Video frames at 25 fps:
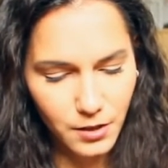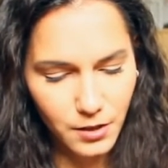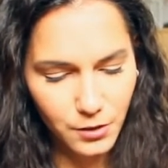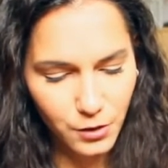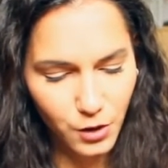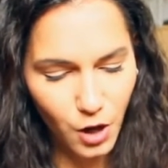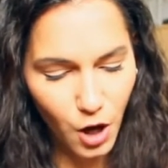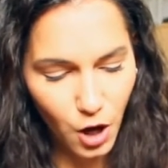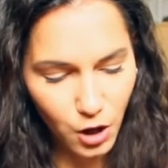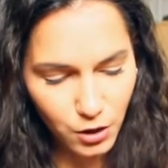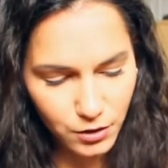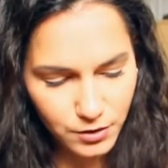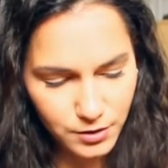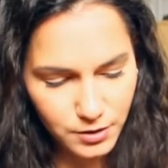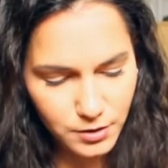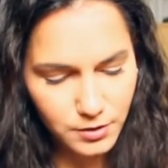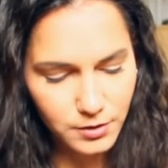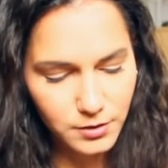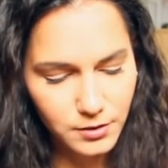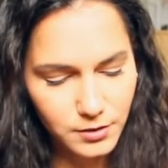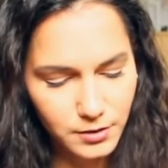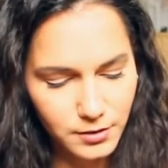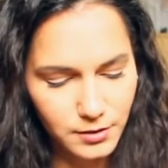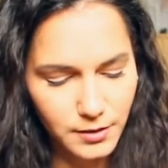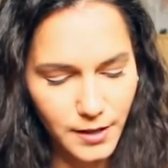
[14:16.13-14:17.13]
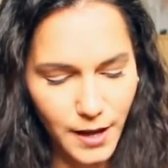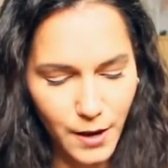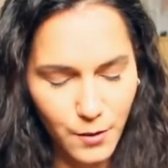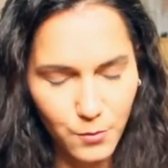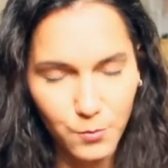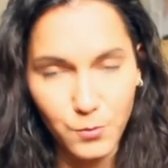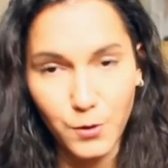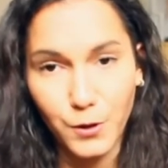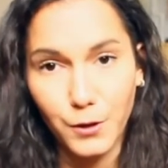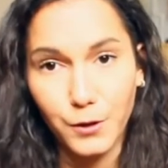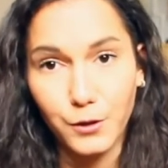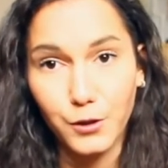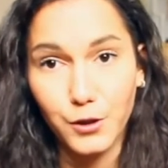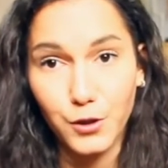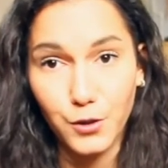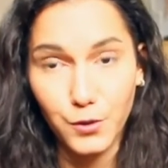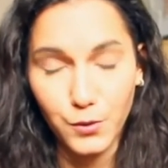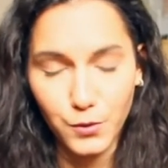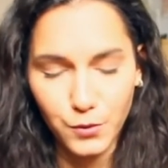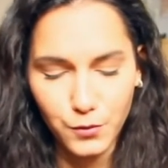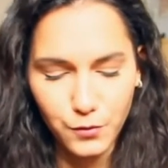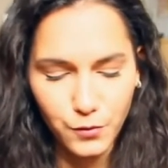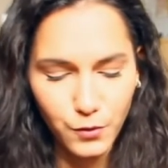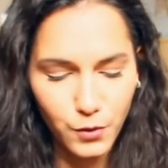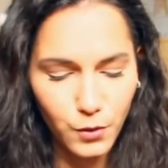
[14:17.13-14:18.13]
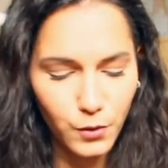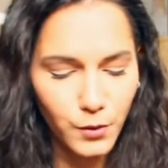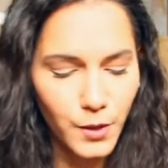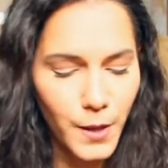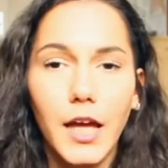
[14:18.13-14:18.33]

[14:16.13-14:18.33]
thought that were useful.